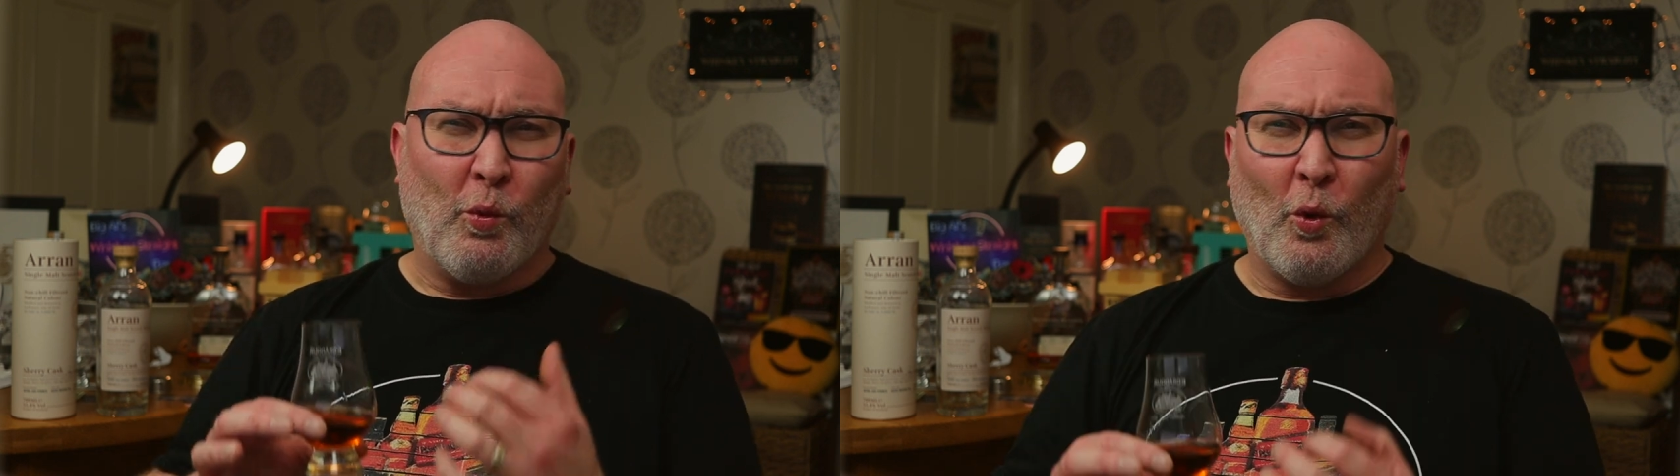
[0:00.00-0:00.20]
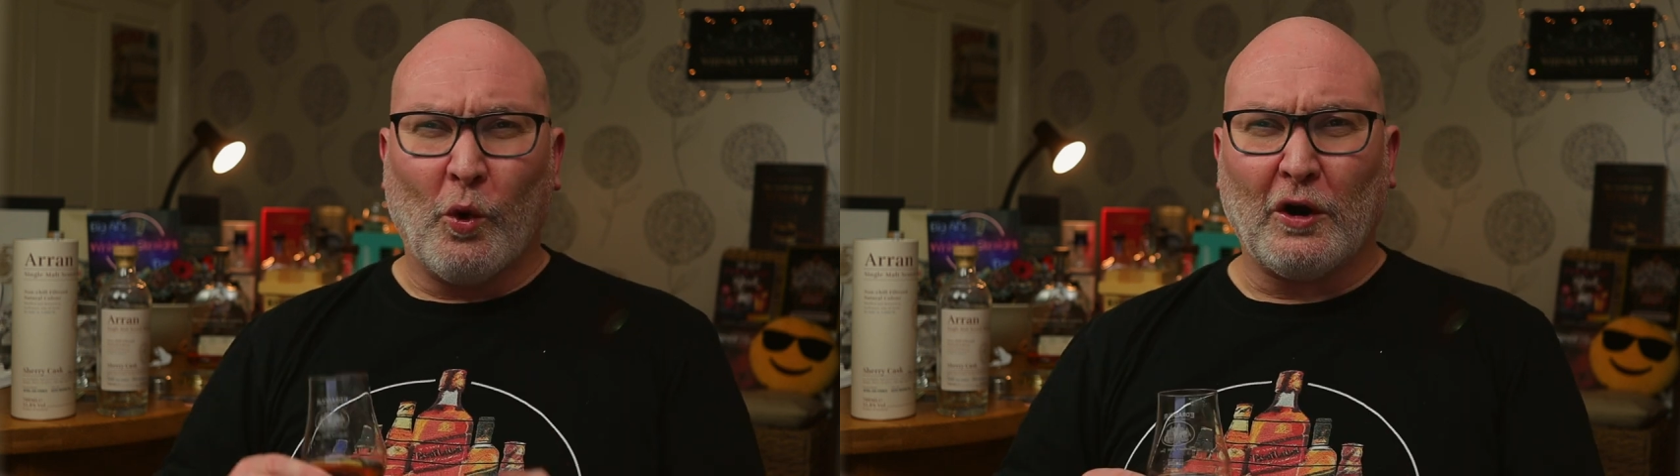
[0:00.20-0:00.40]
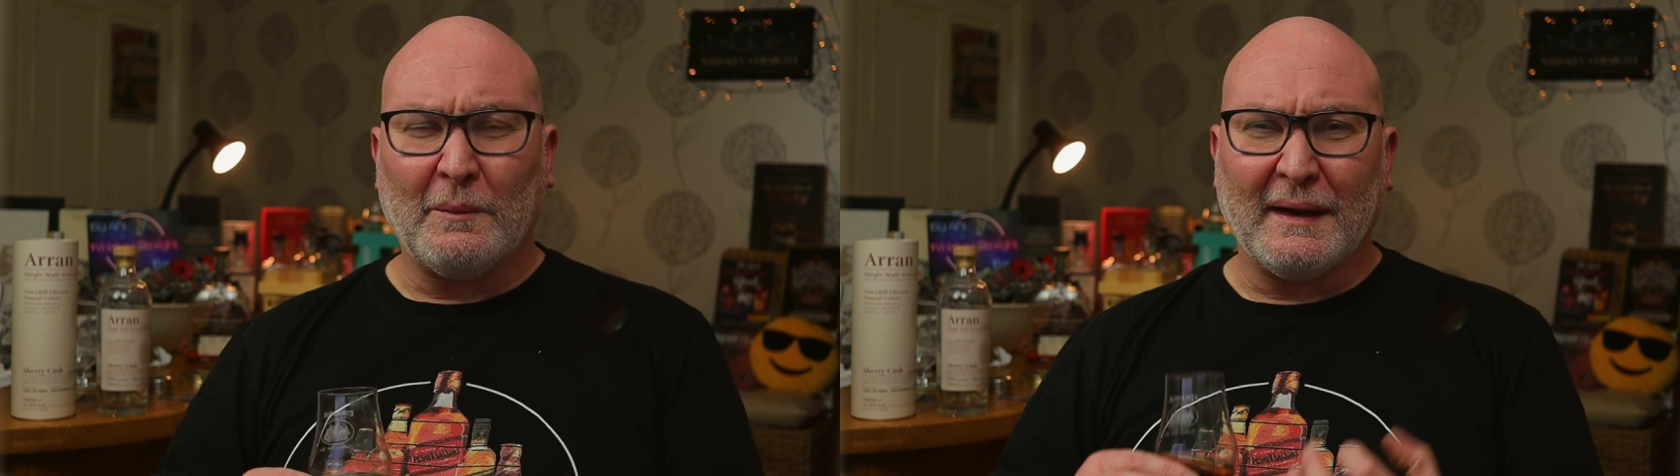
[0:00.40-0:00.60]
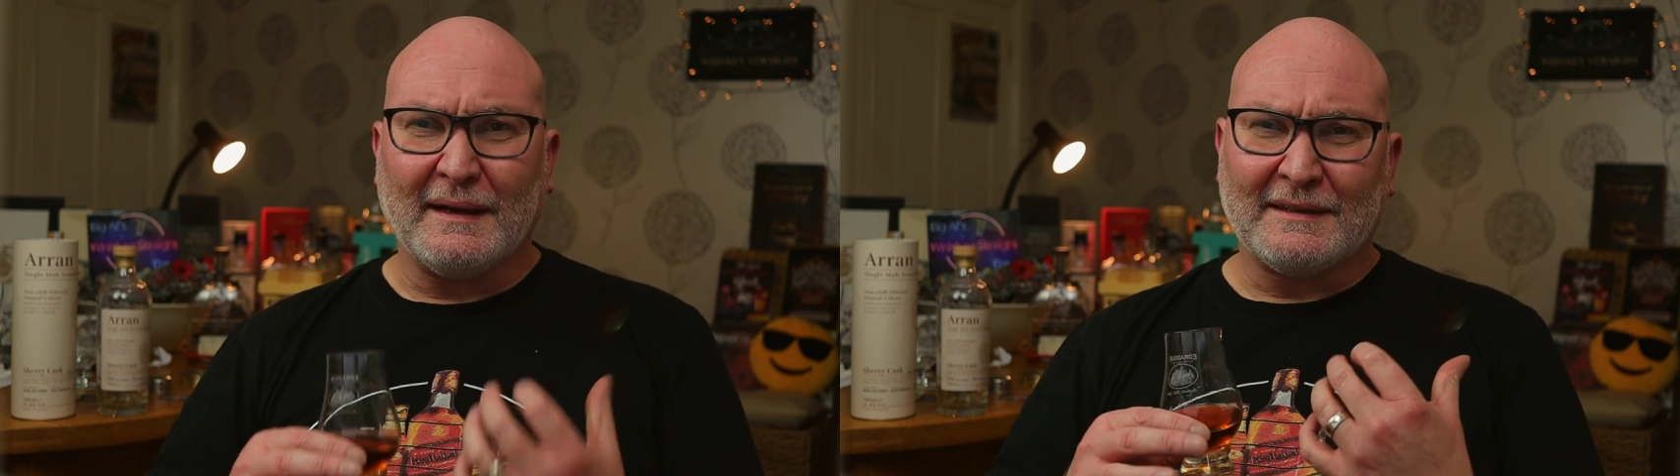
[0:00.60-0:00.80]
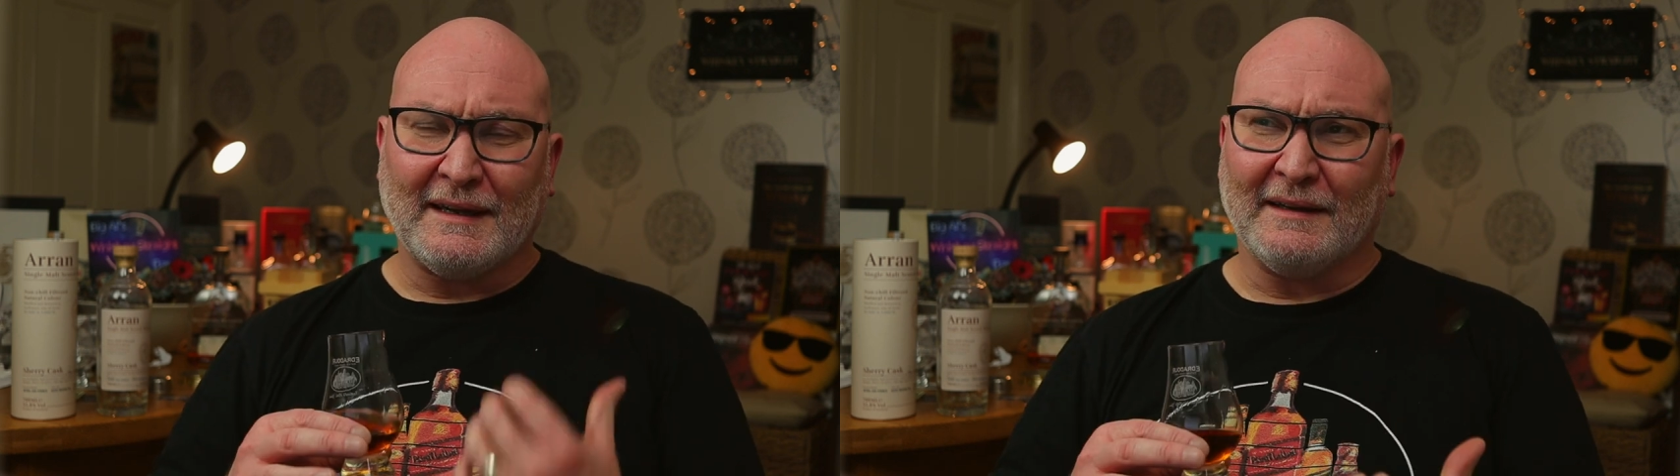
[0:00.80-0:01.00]

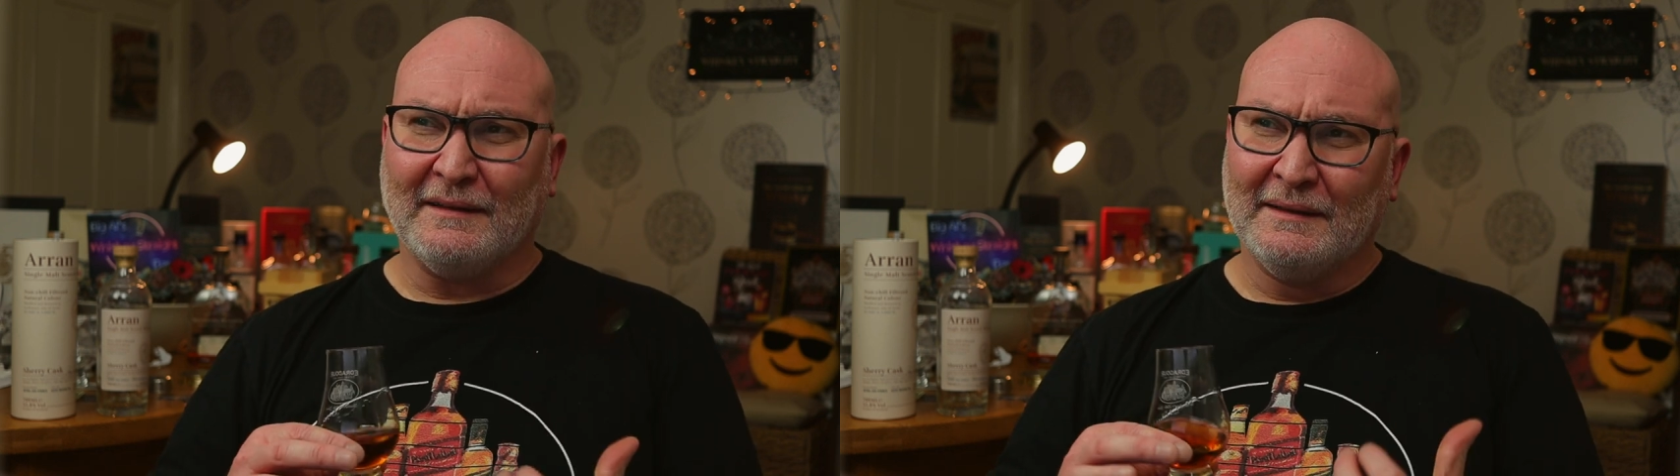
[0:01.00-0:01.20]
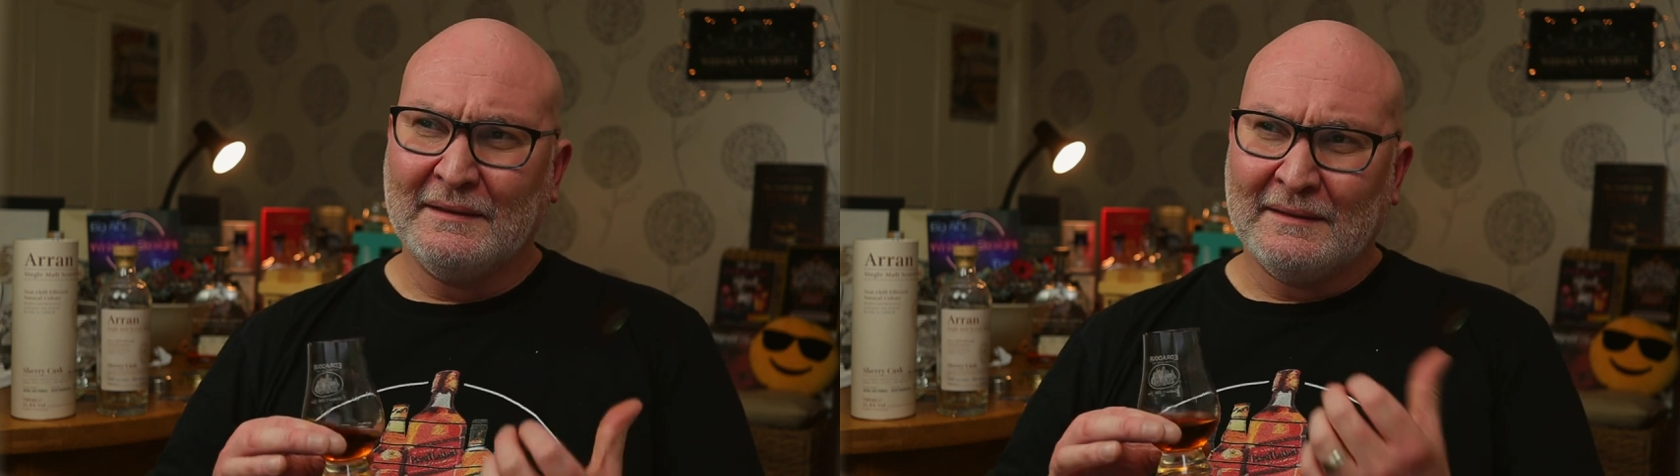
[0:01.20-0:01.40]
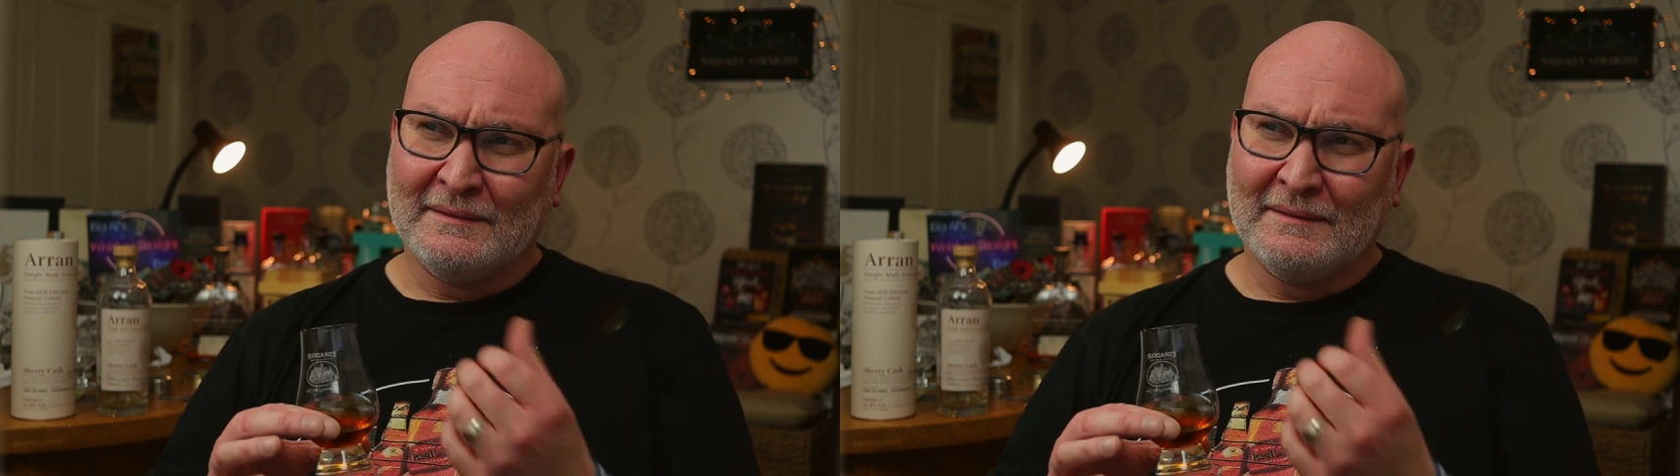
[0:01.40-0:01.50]
warming tingle